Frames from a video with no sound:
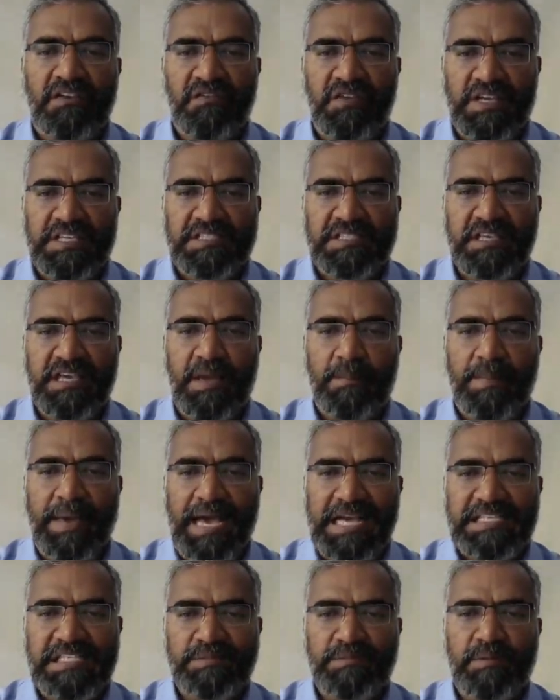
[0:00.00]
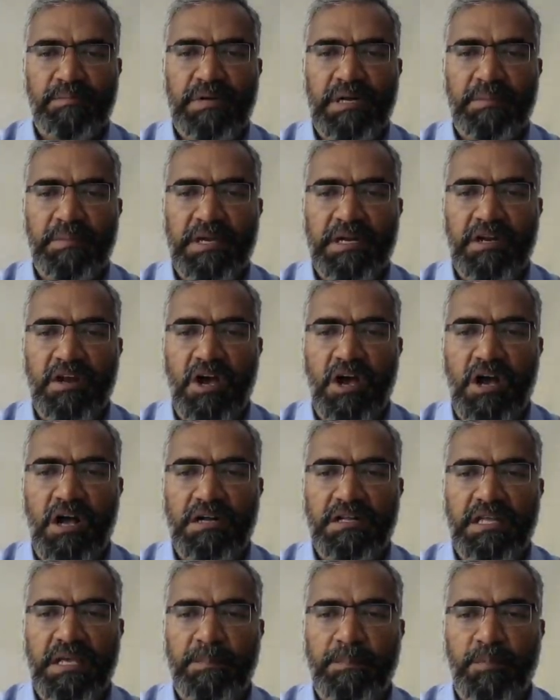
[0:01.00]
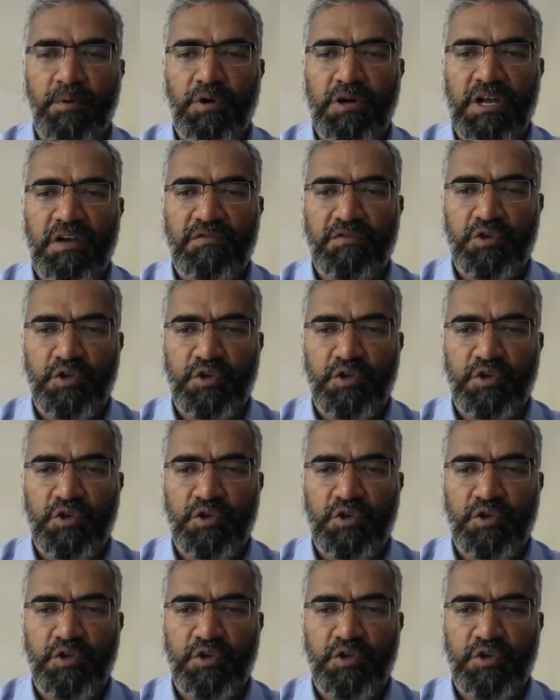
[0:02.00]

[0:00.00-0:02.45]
fixing a maximum limit on the import of